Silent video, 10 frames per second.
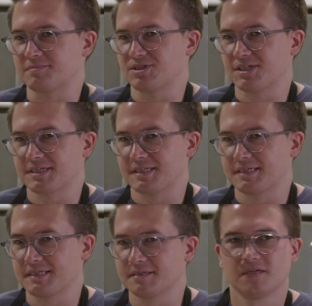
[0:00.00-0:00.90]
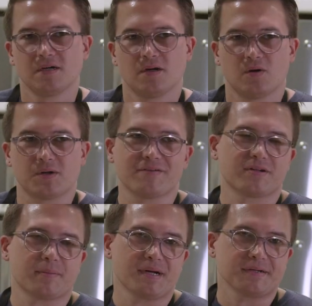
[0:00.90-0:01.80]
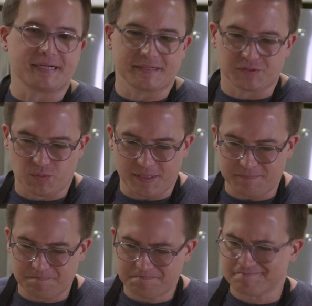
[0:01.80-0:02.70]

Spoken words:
chicken, or even a marinade as well.